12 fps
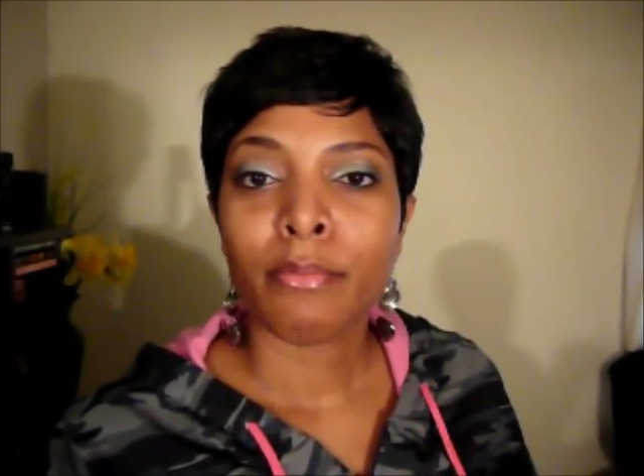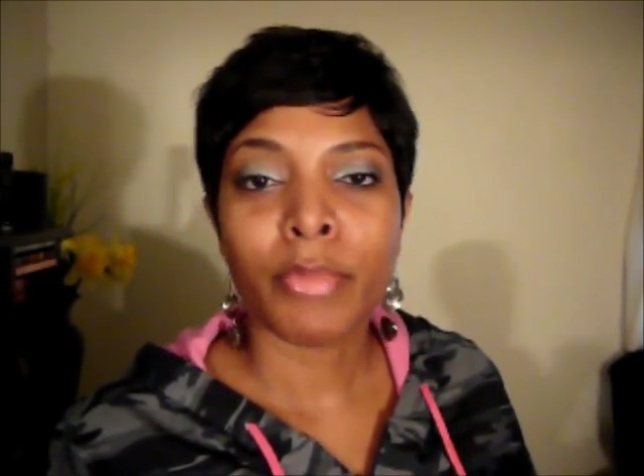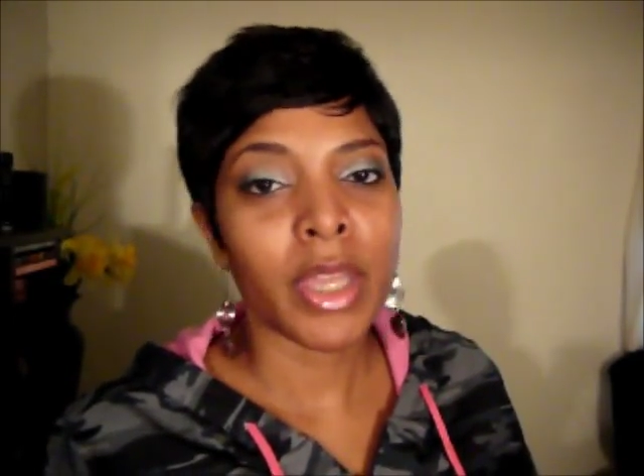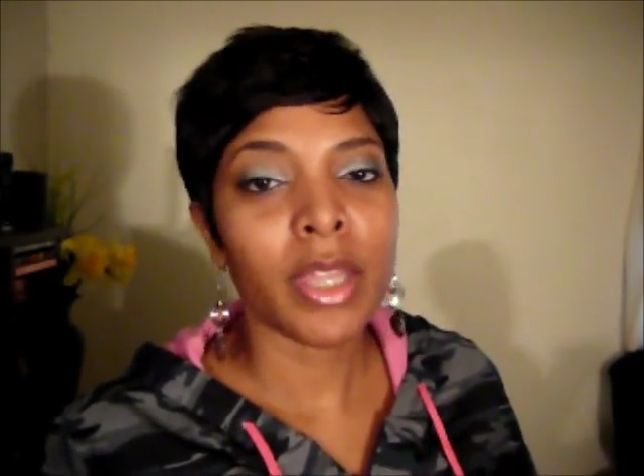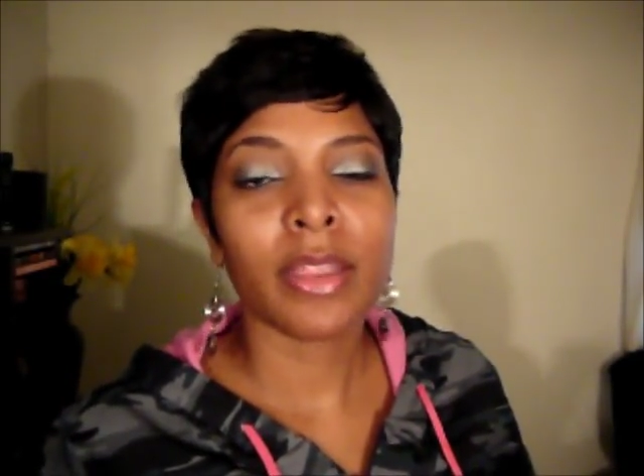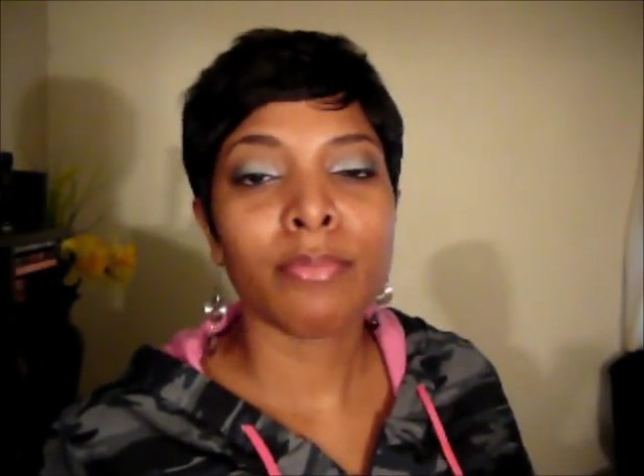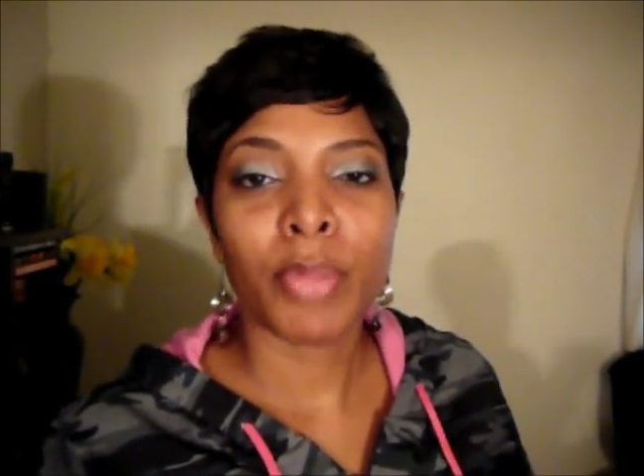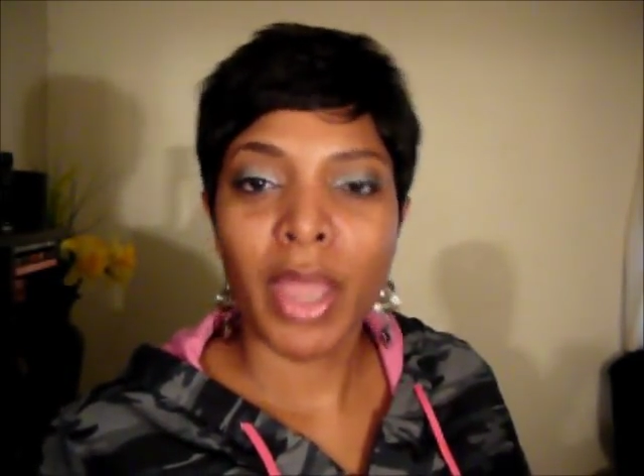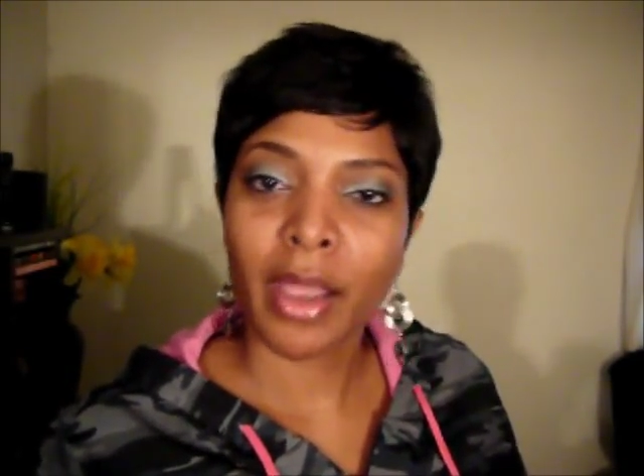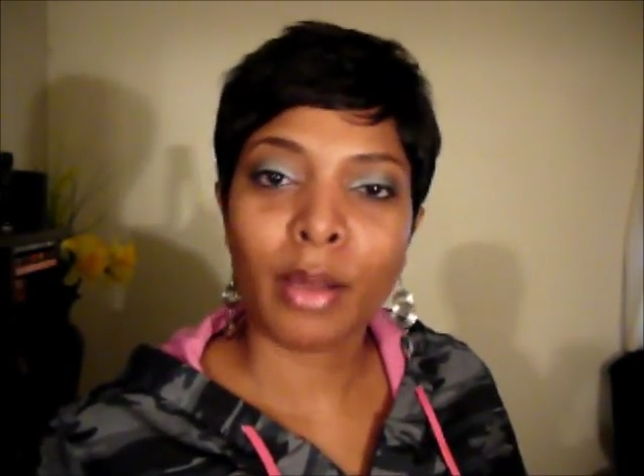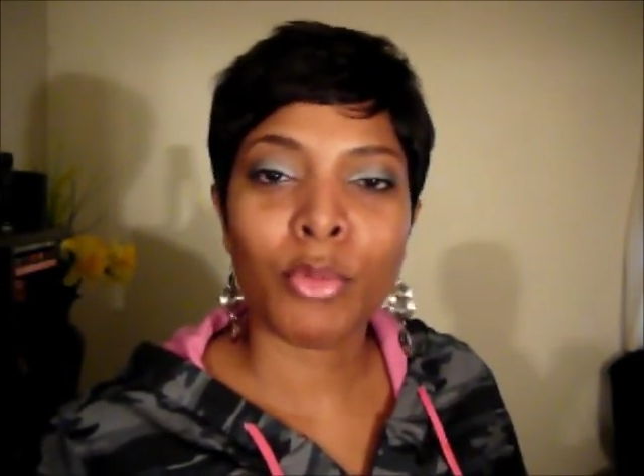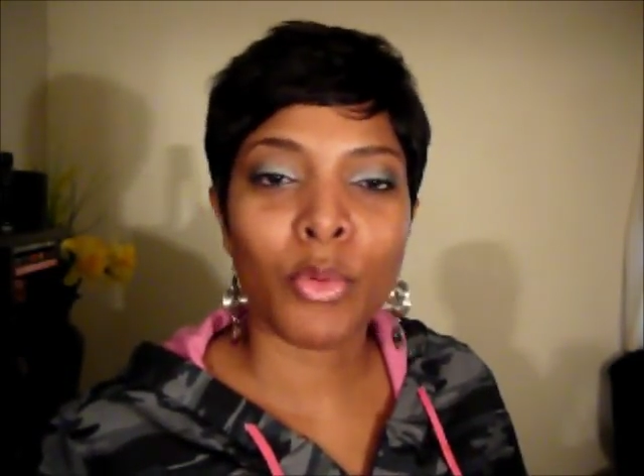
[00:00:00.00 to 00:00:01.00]
Be
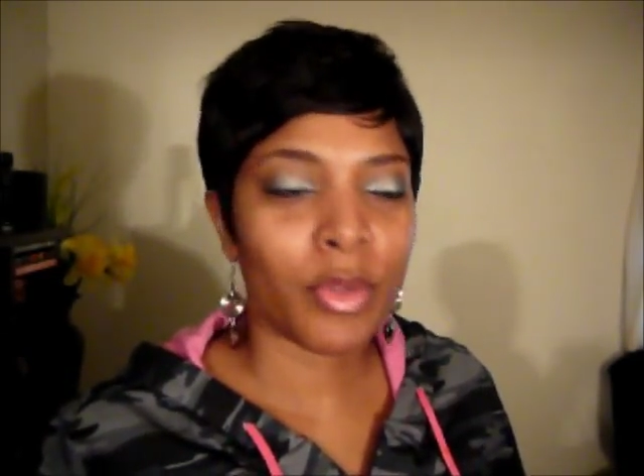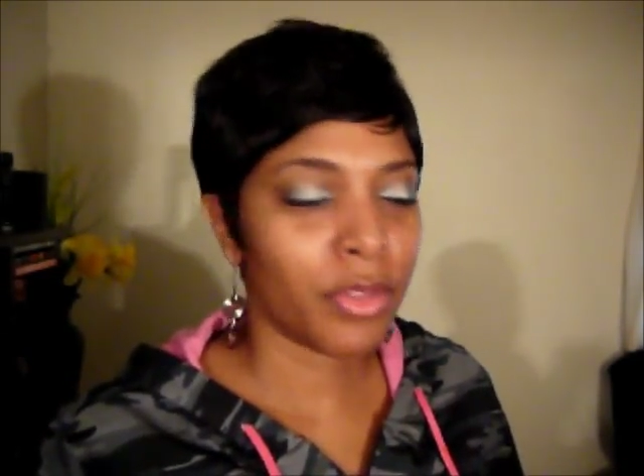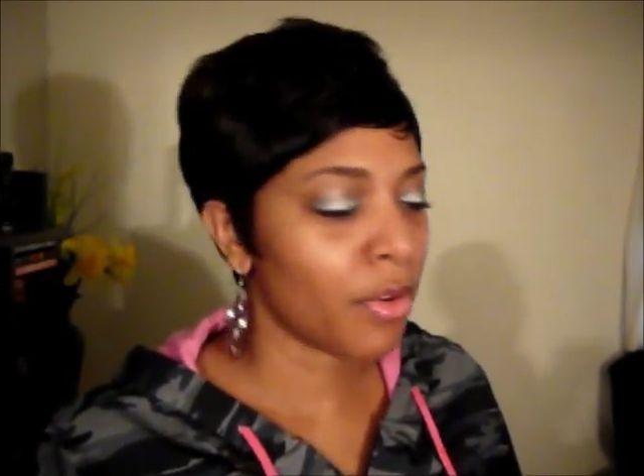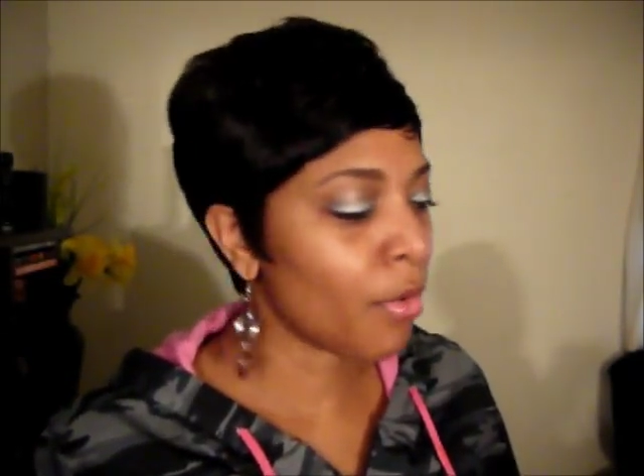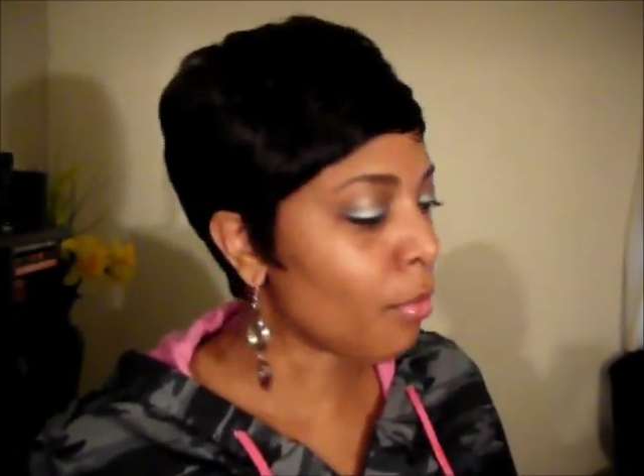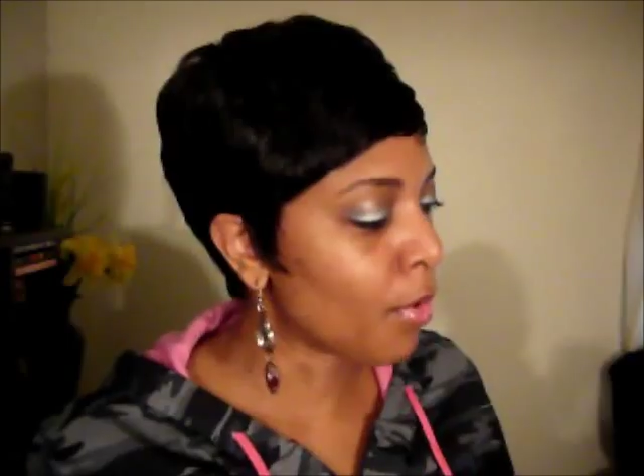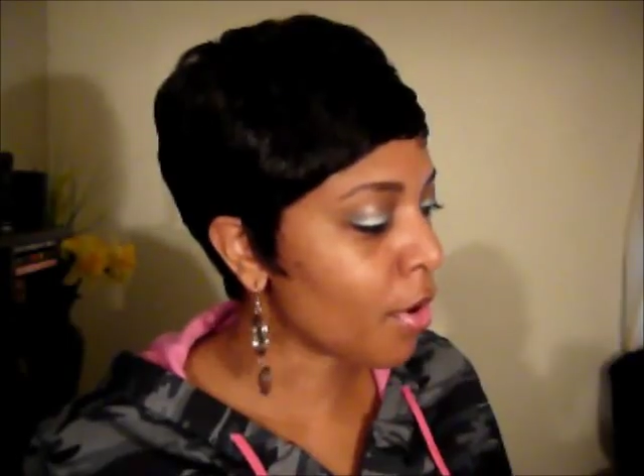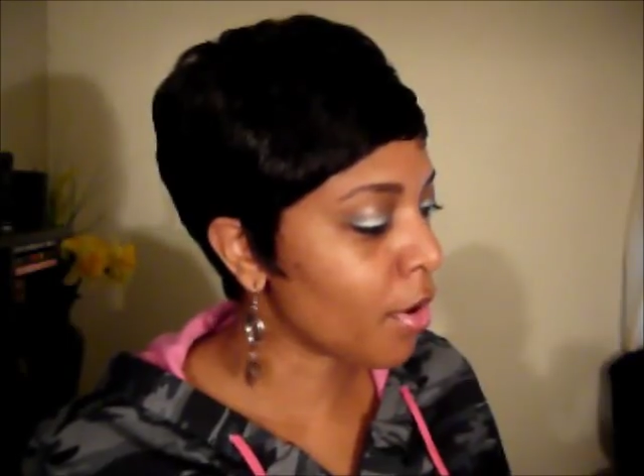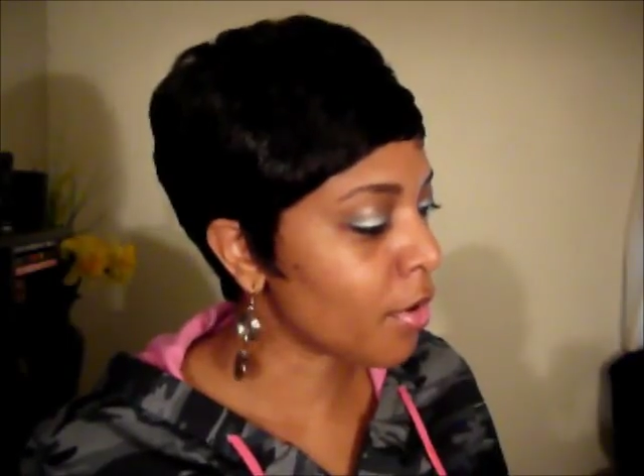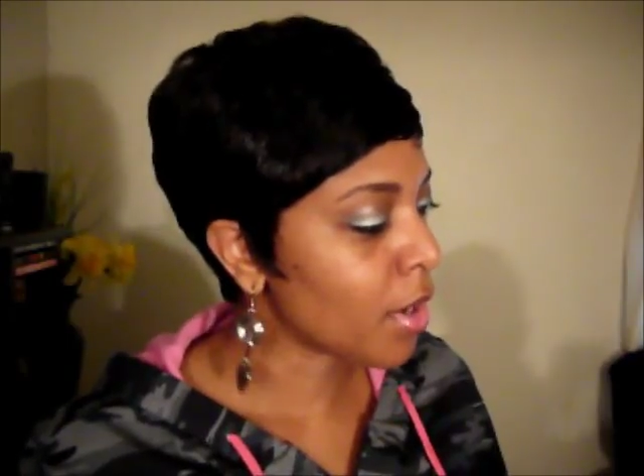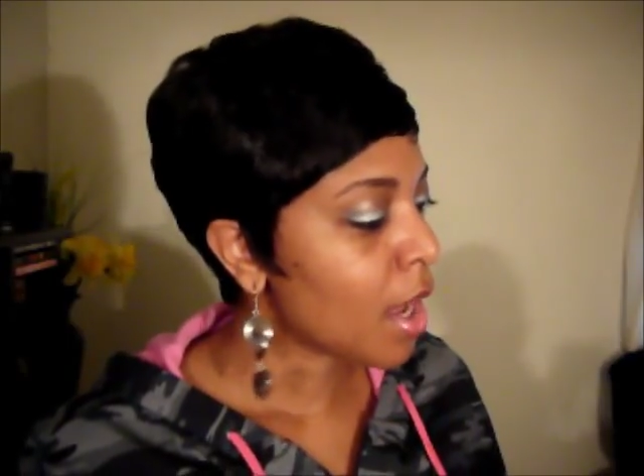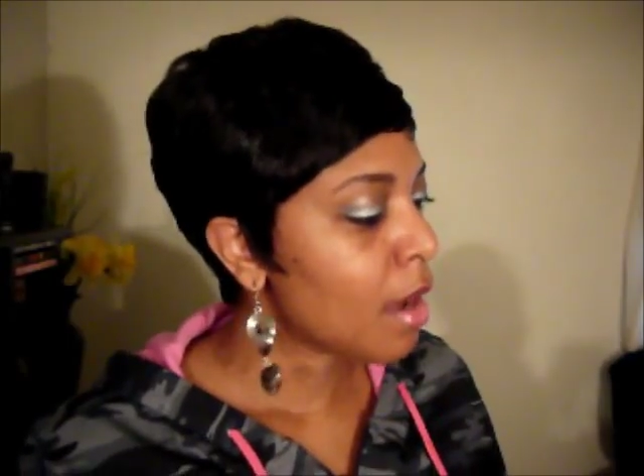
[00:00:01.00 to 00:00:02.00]
impeccable with your
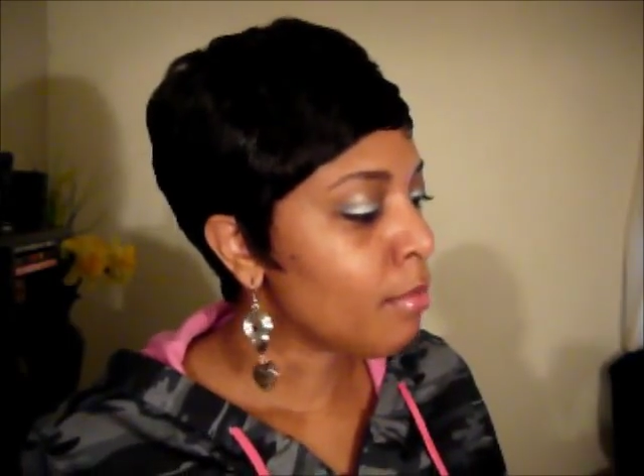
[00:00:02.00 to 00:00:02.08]
word.